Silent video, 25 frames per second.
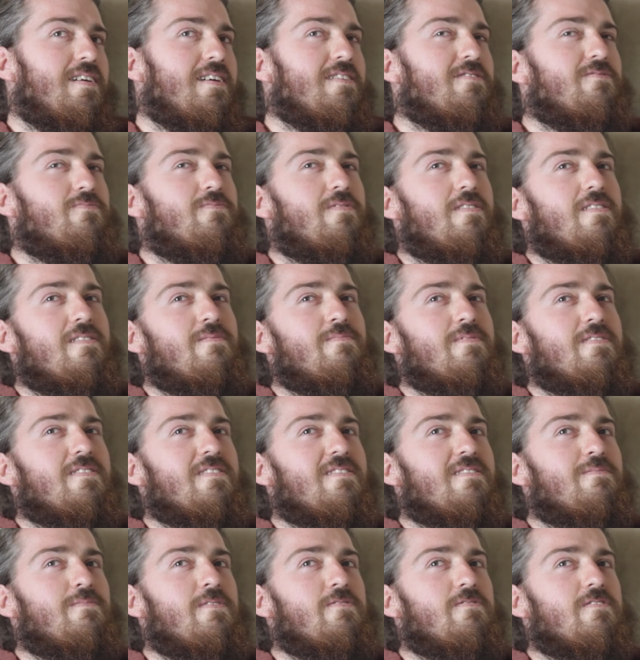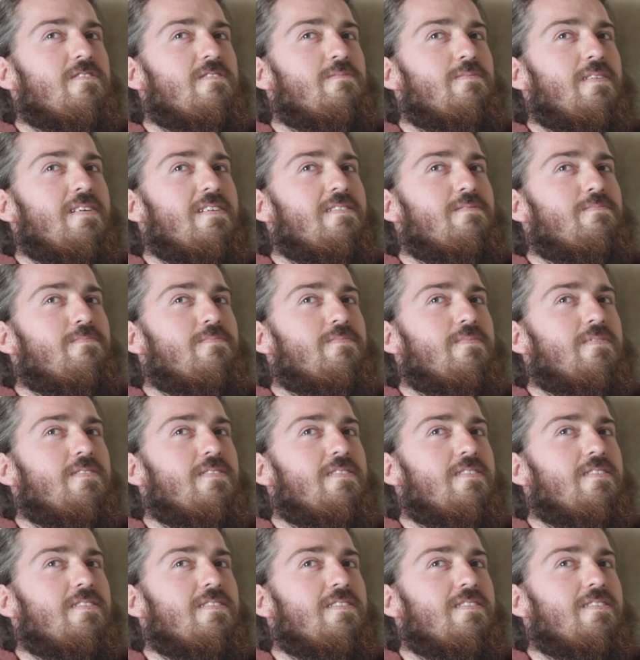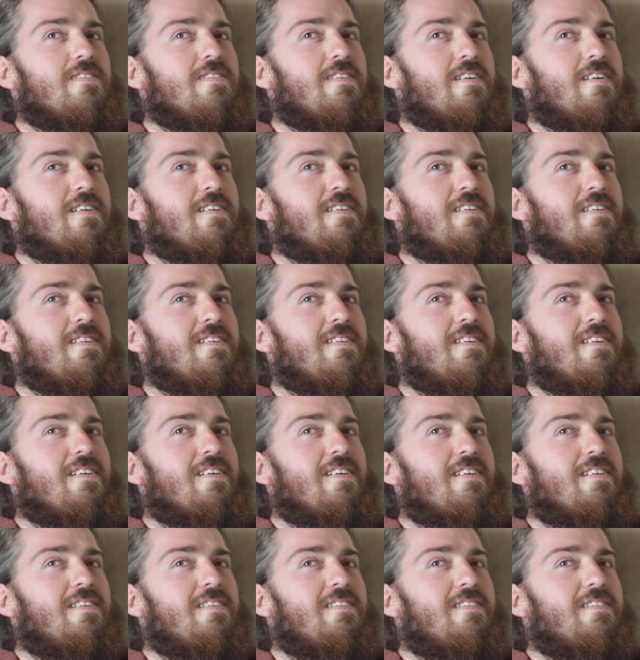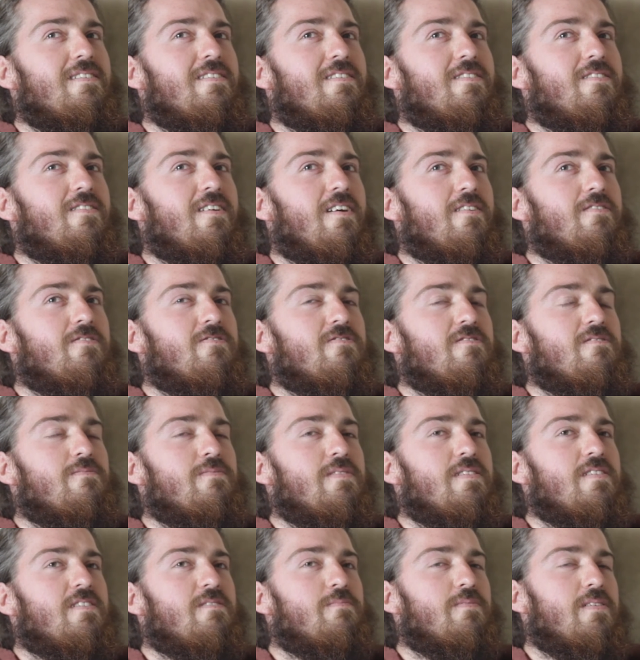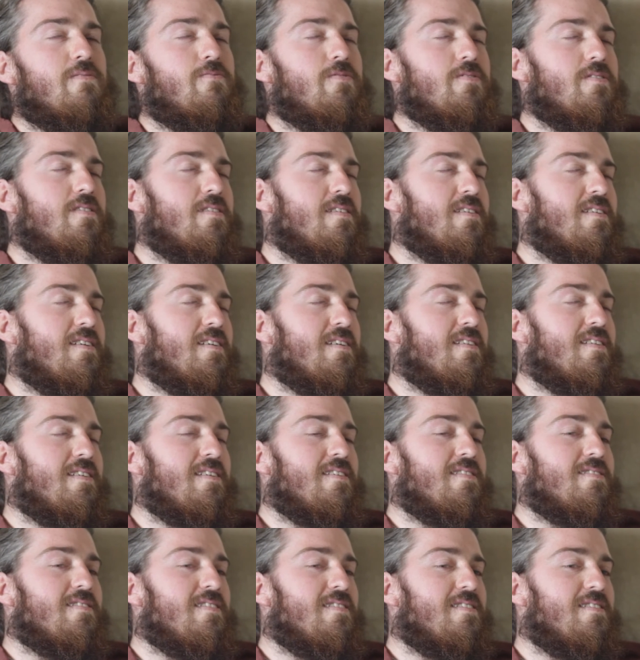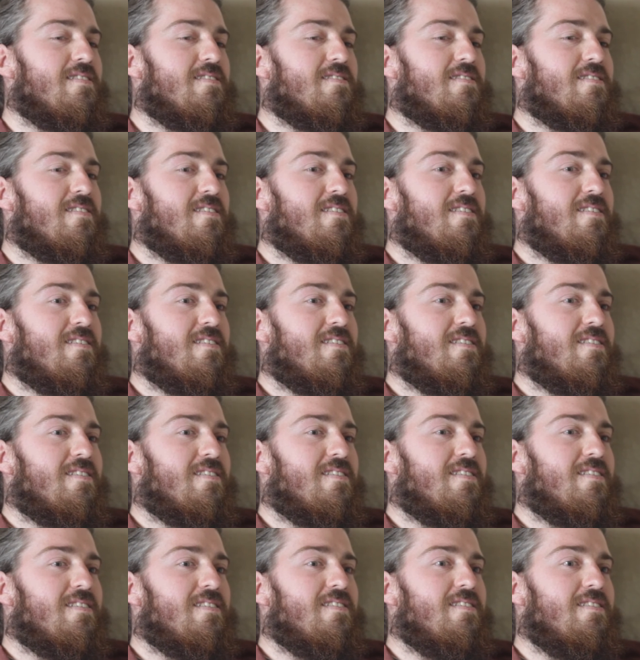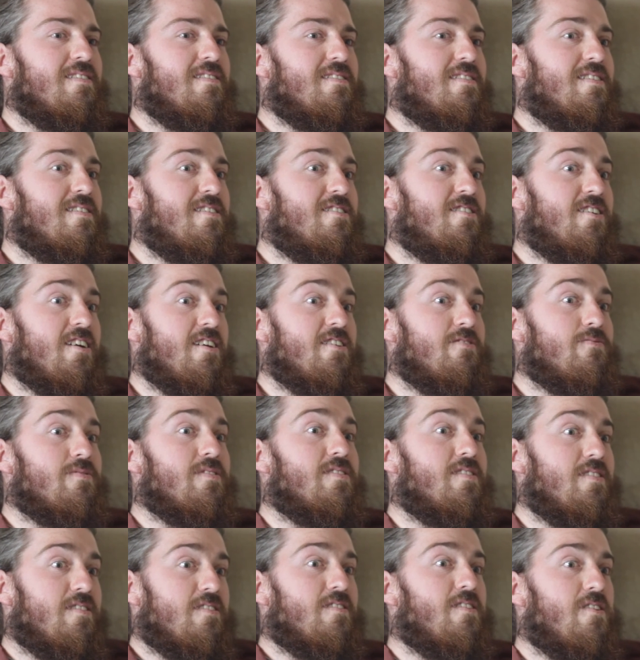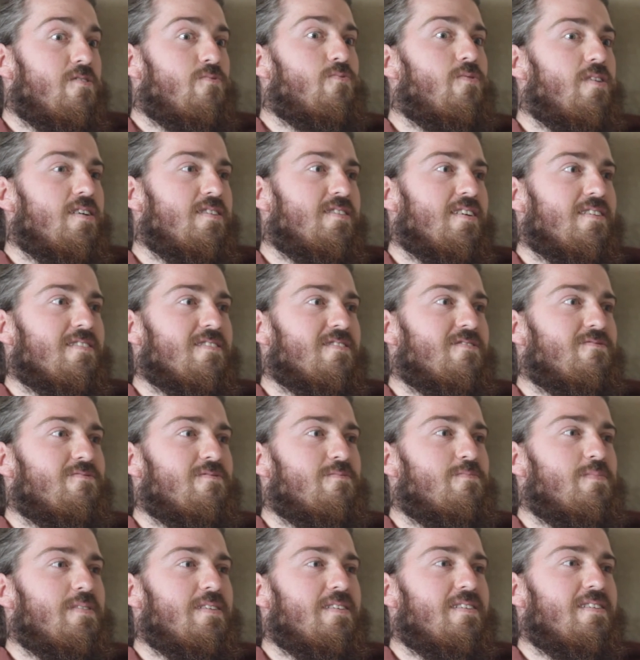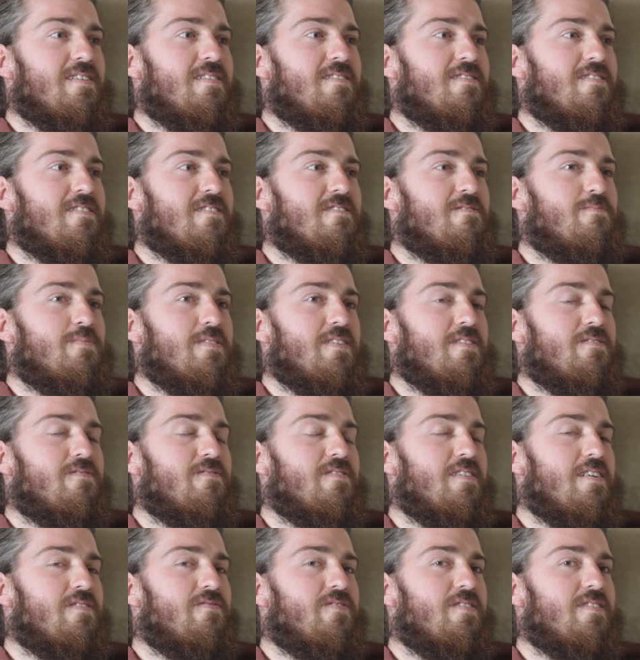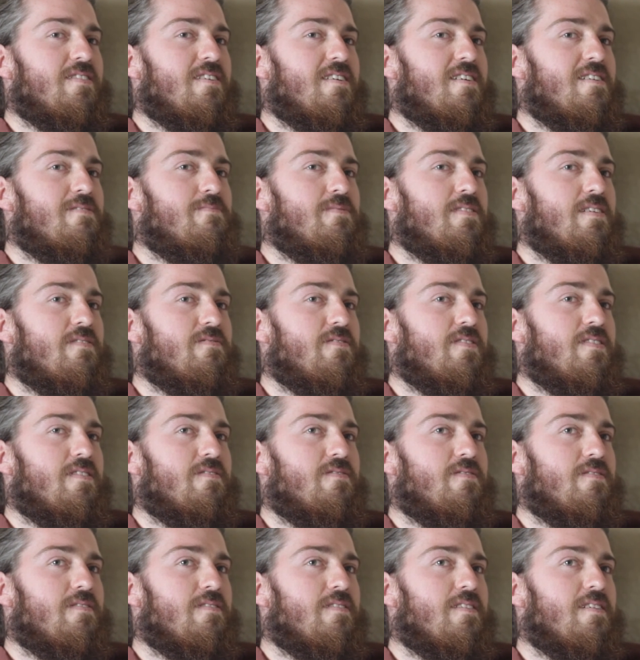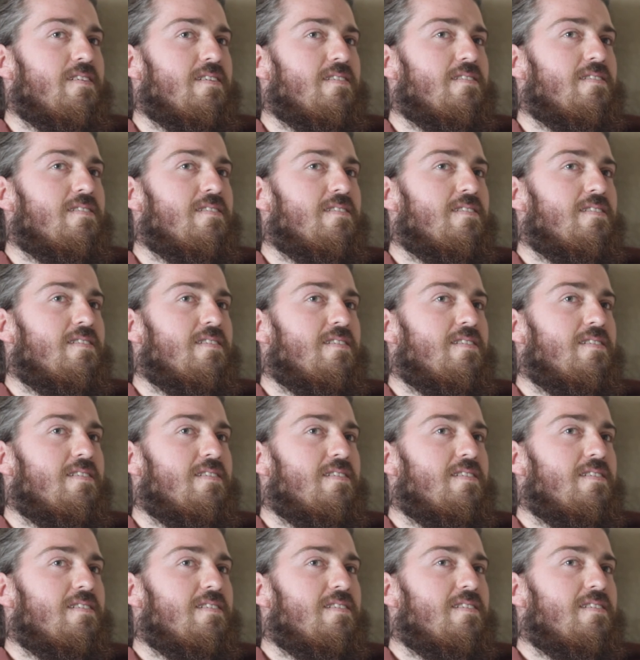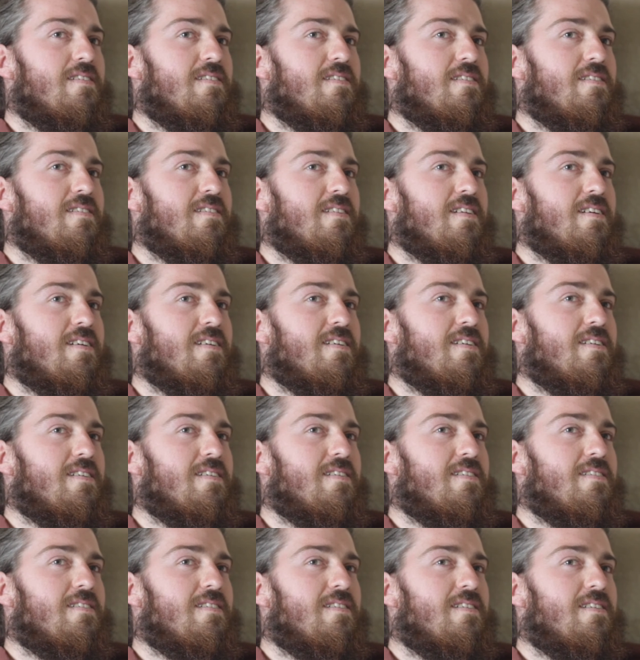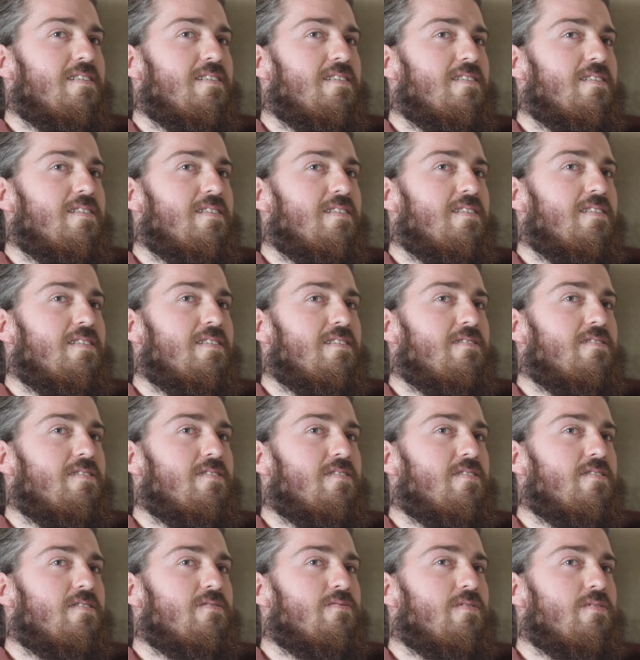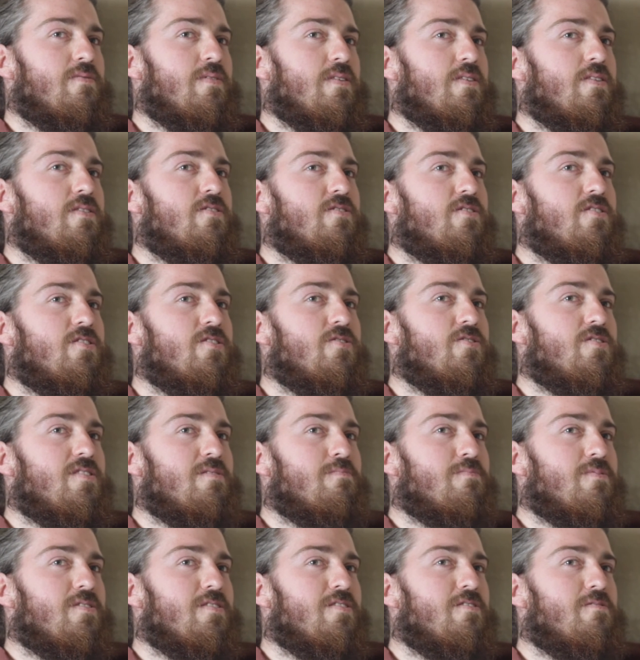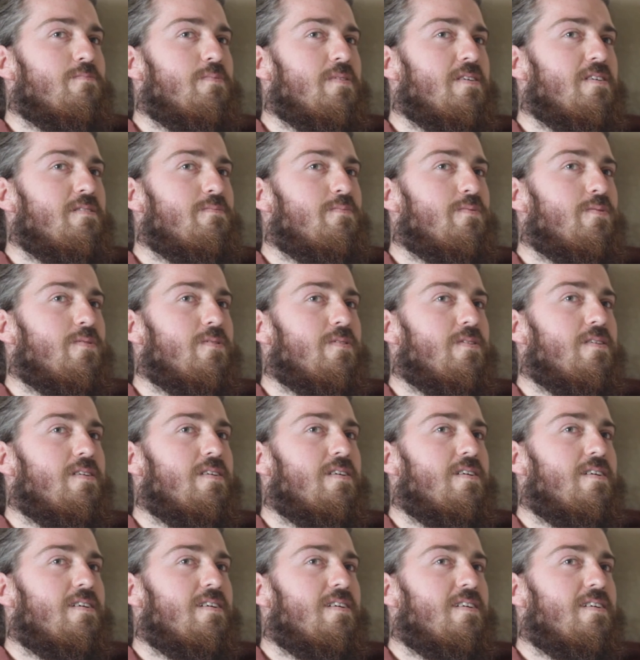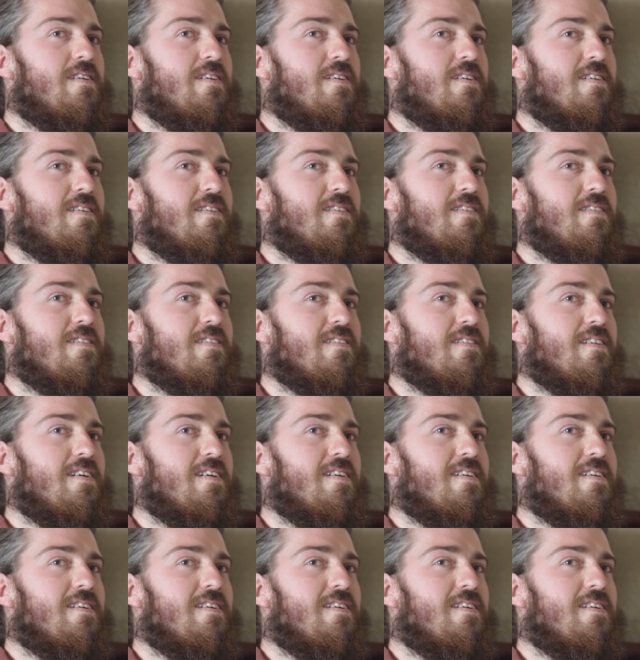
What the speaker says: what I miss the most about him, because it's you could go to him and you could be like, what do you think of this? And he genuinely didn't know what his answer would be, because it could be different every time with every different thing. And you could, when you introduce him to new people, and